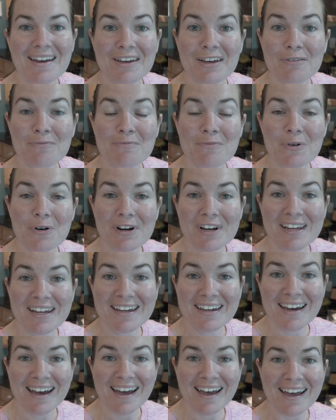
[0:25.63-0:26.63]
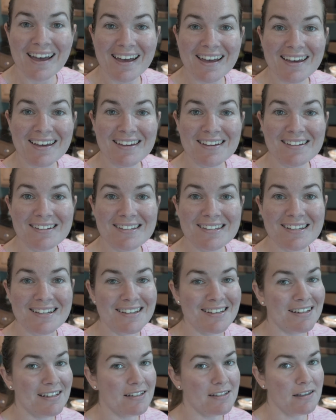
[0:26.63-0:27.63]
Good morning, guys.
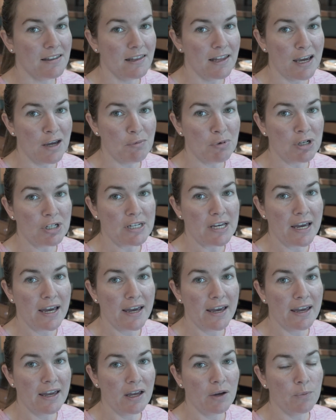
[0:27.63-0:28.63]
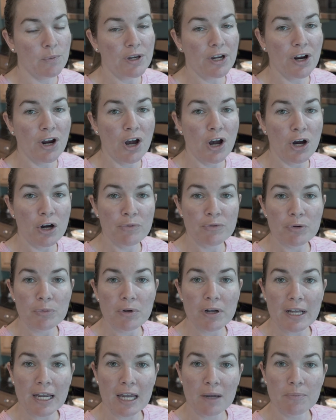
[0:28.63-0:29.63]
It is Labor Day, and we are home from
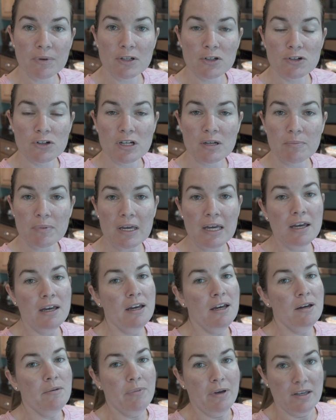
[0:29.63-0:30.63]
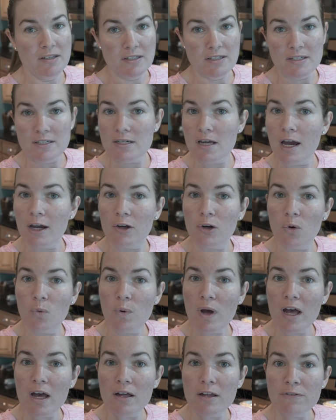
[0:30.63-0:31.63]
our camping trip because it did not go
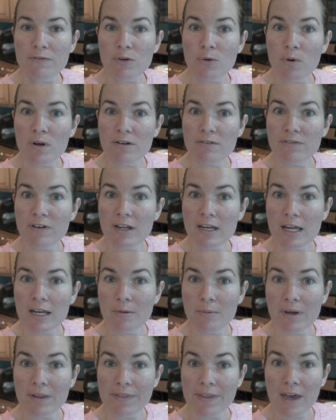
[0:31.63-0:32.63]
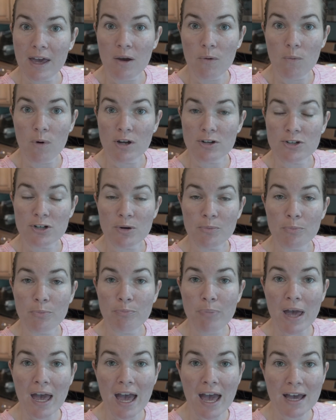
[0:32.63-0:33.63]
well. If you want to find out about that, watch our
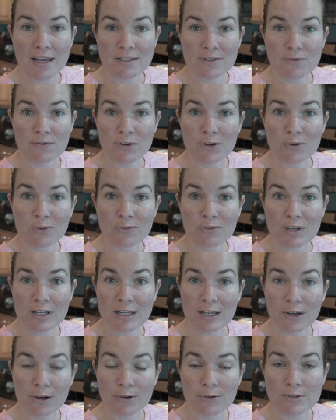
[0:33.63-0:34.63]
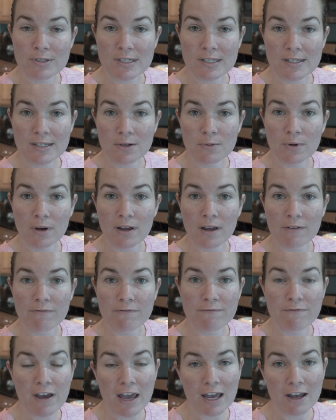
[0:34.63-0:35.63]
past few videos to see what
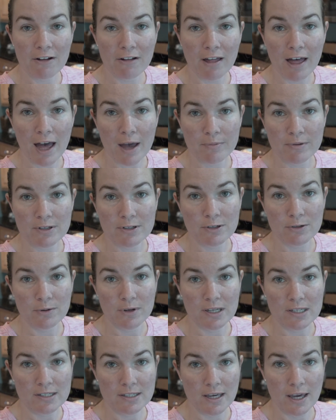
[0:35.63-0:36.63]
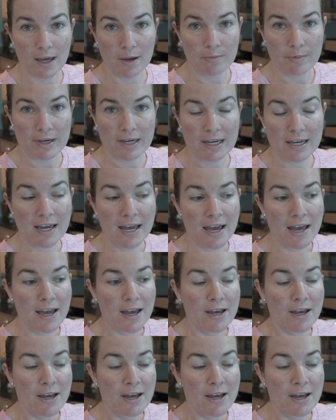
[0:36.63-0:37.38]
fail happened to us camping.